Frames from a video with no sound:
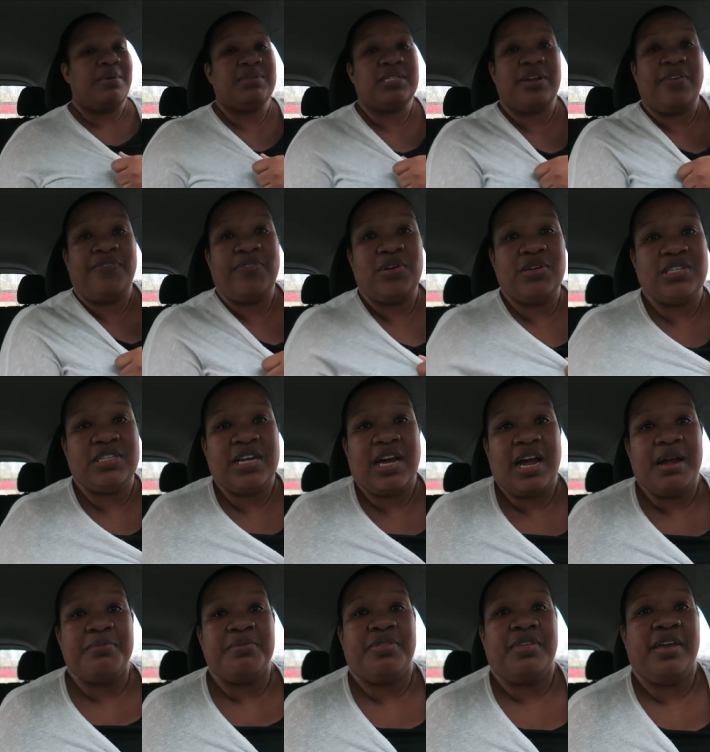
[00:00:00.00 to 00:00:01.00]
That was our first
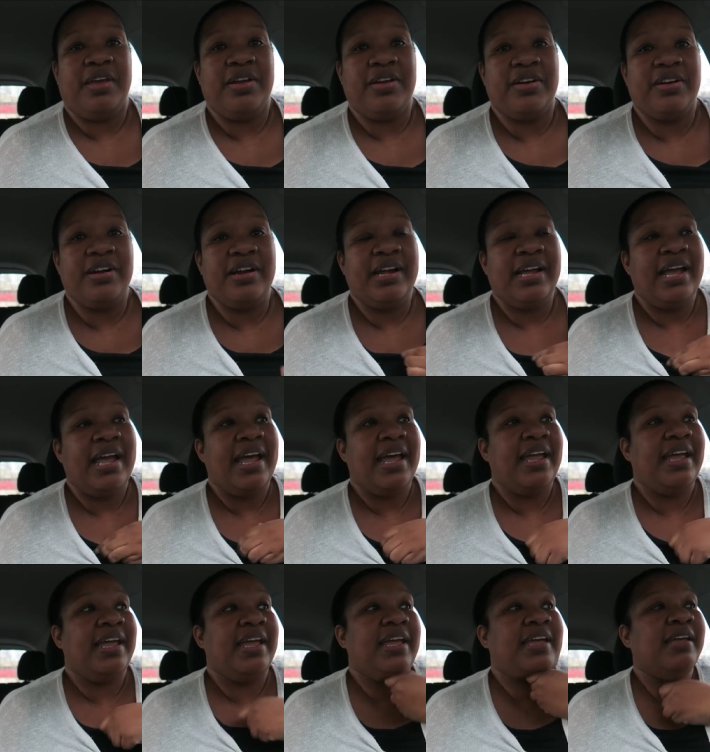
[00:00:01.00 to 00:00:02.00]
time there,
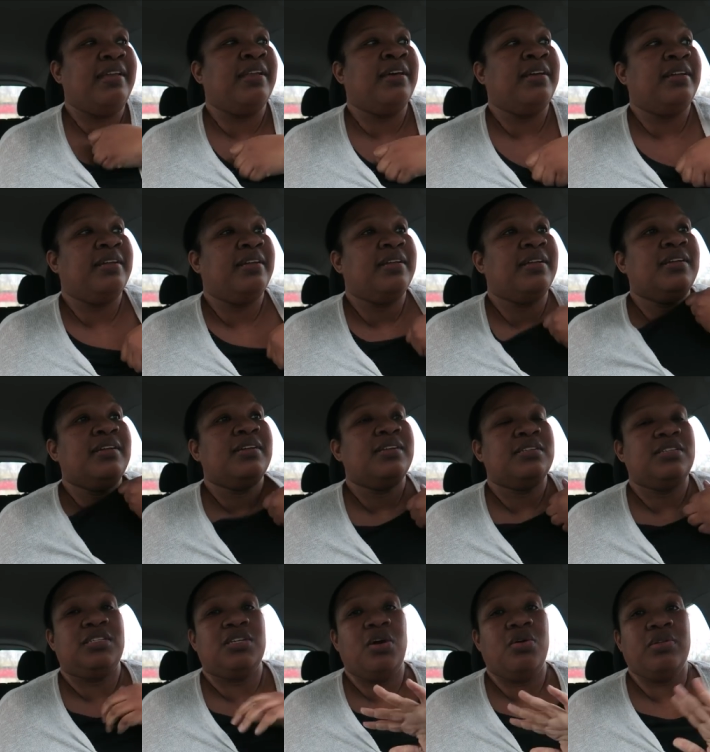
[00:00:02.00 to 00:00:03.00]
and
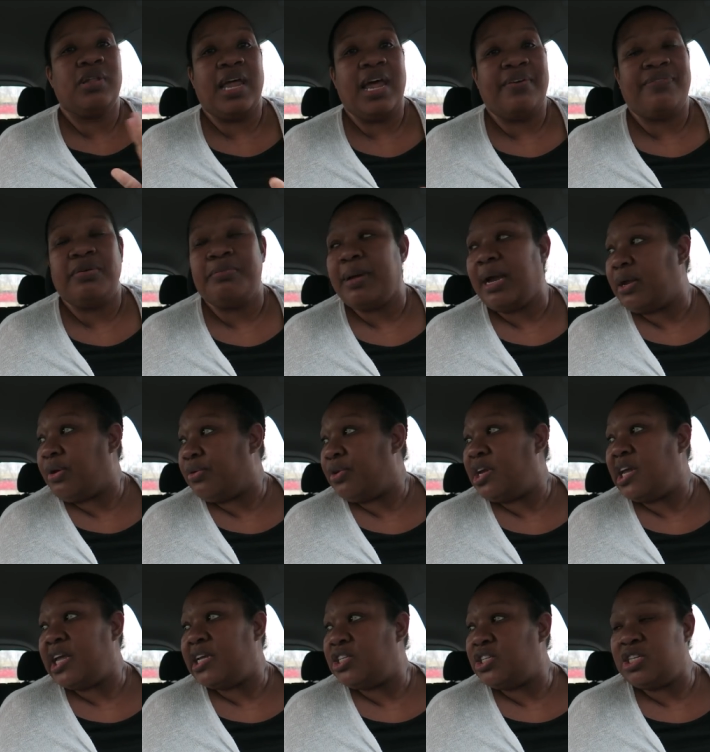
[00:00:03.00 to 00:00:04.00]
don't laugh at my
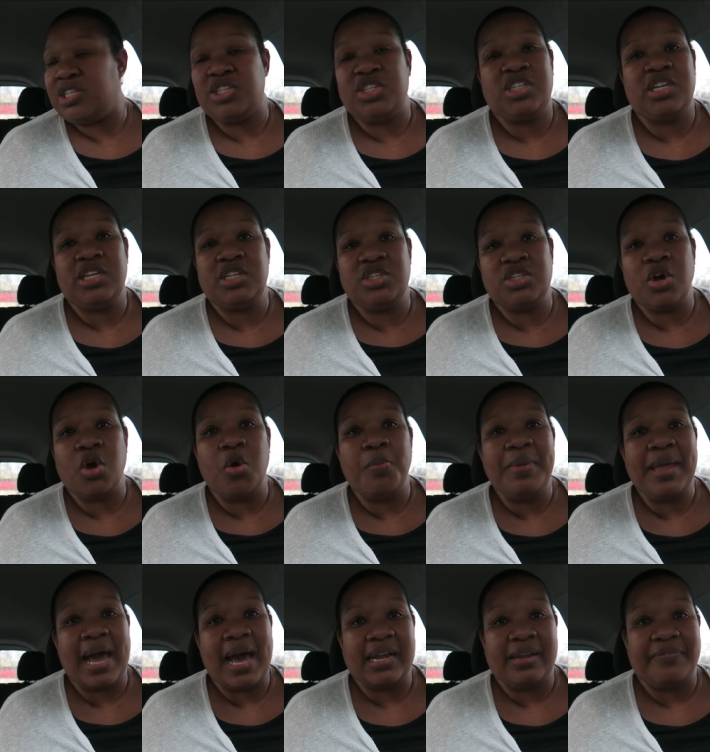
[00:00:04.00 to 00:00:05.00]
creation. She showed
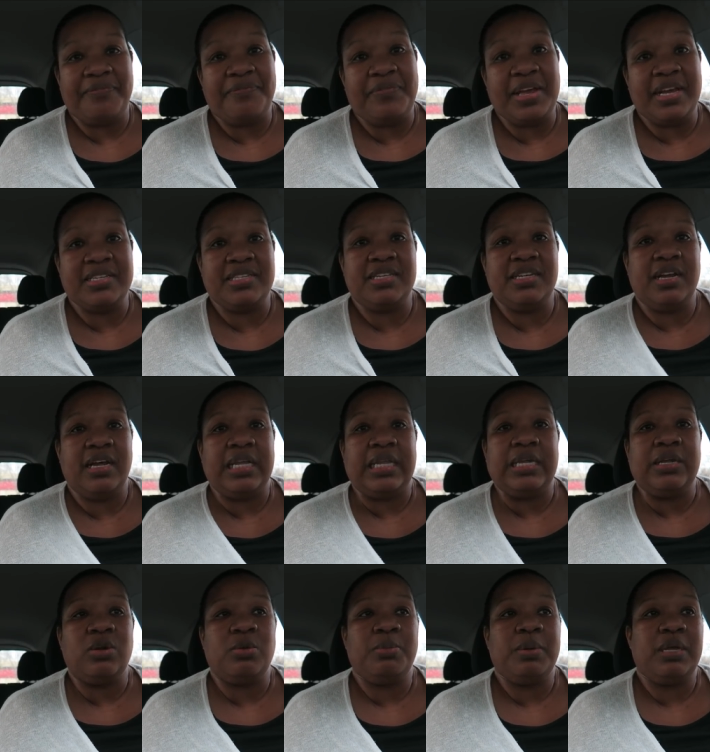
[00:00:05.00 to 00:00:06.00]
me how to fix it a
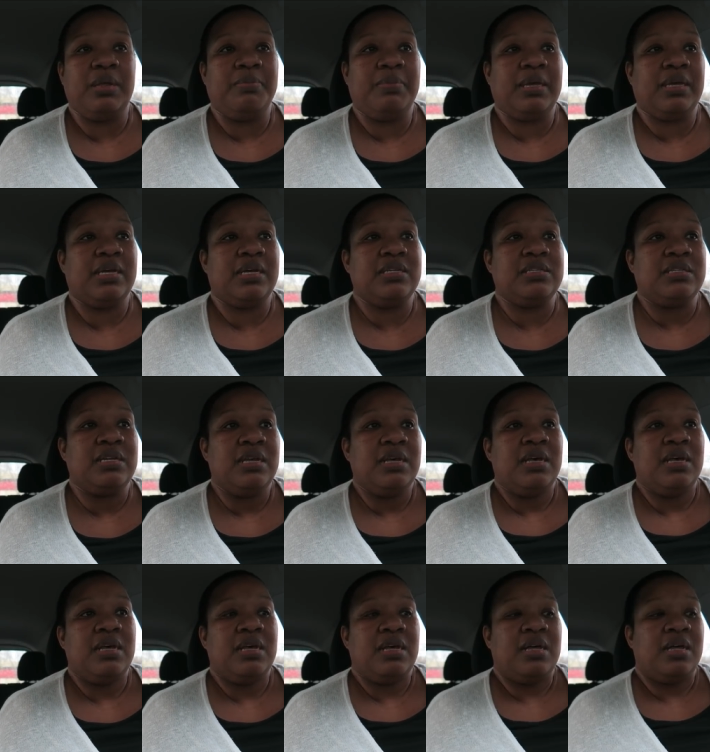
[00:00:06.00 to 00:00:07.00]
little bit because
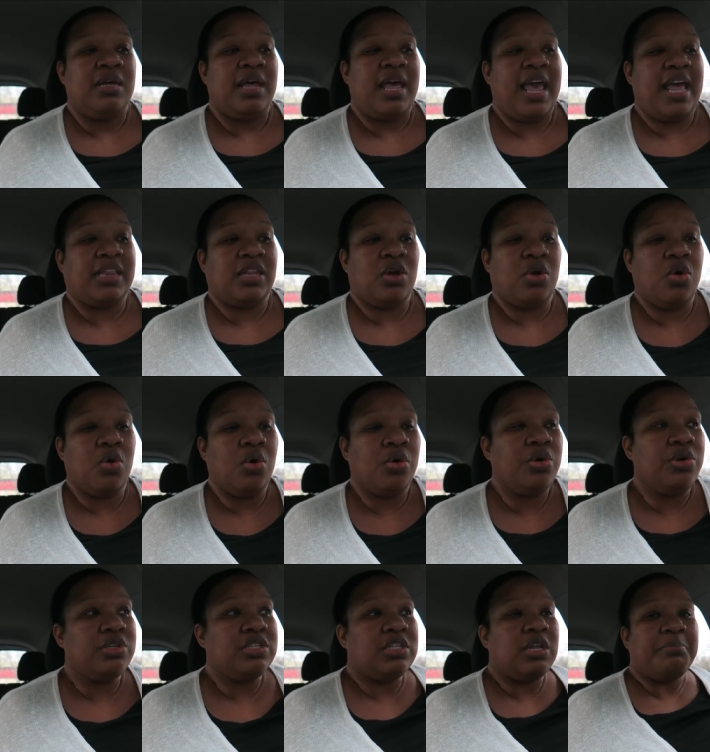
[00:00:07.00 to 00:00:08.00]
at the
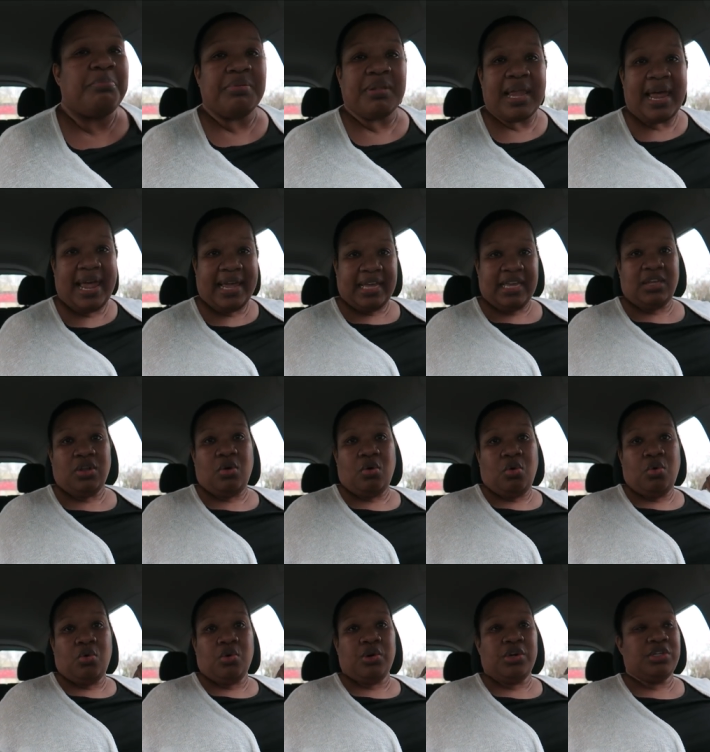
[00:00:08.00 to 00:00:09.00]
corners, the black and
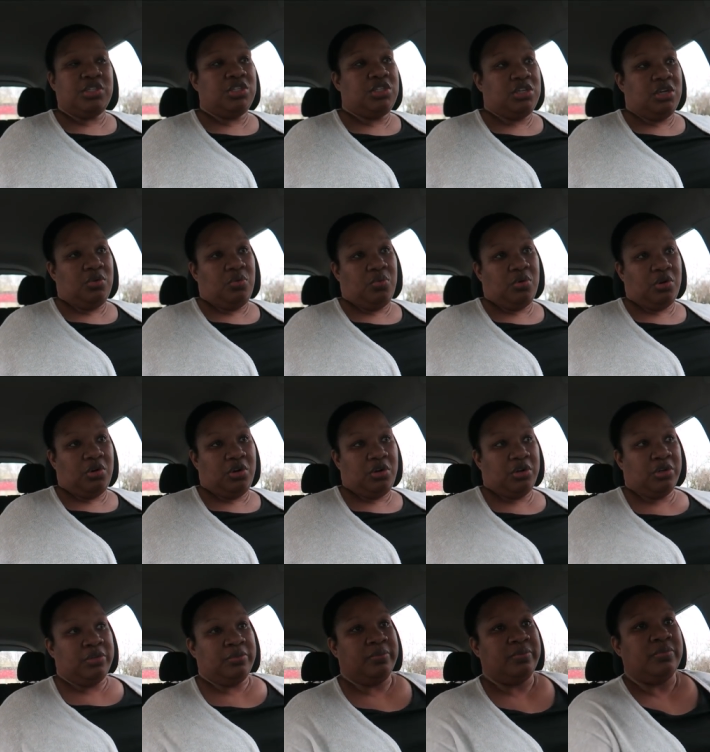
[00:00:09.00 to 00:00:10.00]
the orange
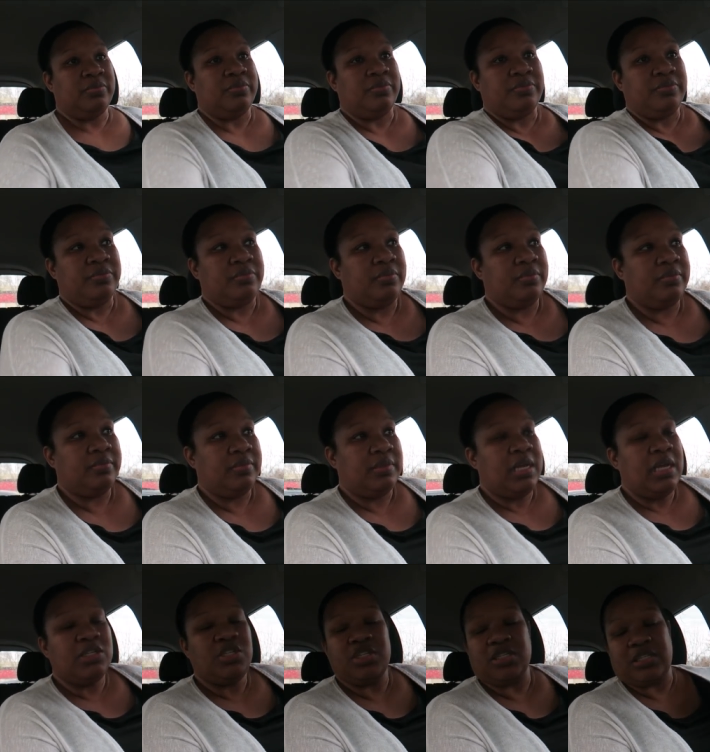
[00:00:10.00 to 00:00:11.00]
were
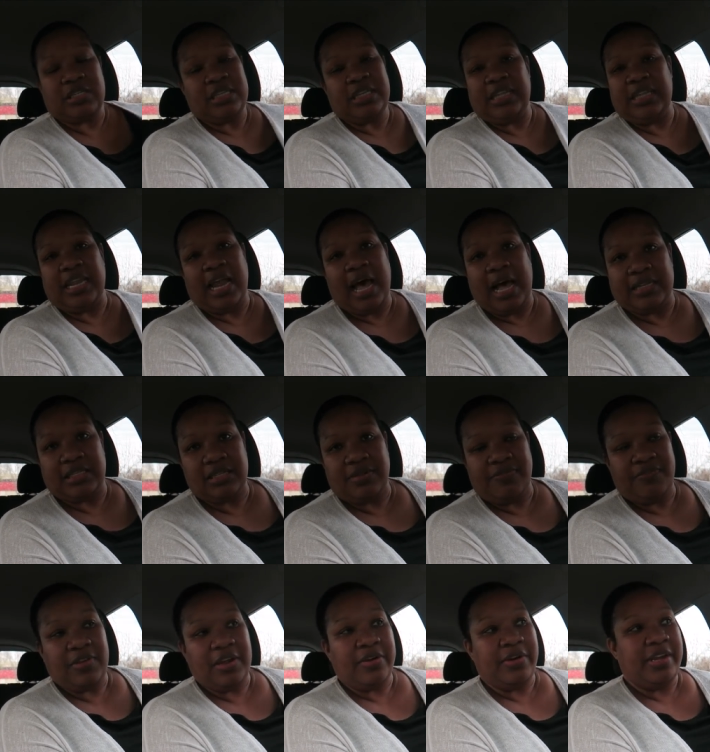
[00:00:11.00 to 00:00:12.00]
just not
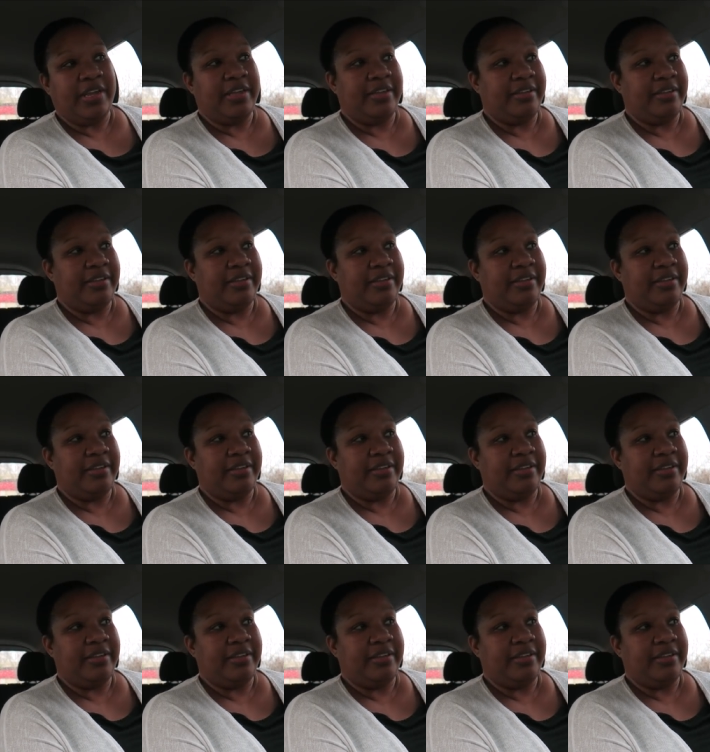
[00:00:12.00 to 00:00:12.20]
very